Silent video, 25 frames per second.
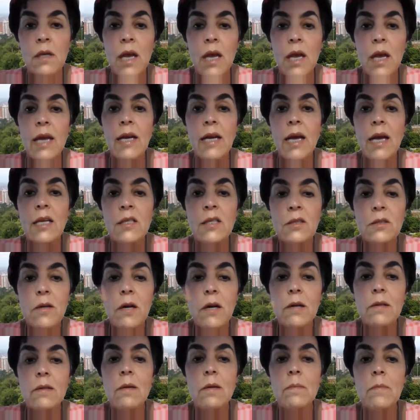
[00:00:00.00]
and I
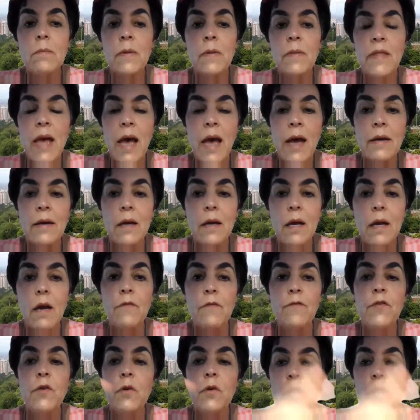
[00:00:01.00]
start them on that a
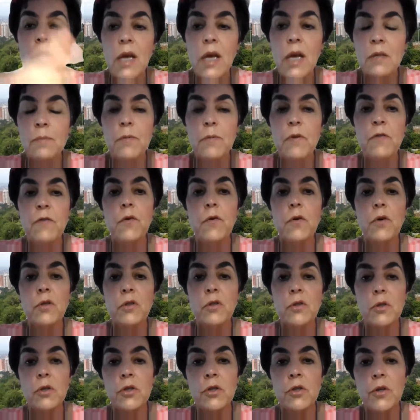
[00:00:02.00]
few days before
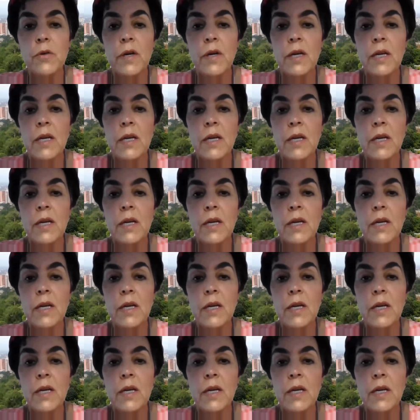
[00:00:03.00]
surgery,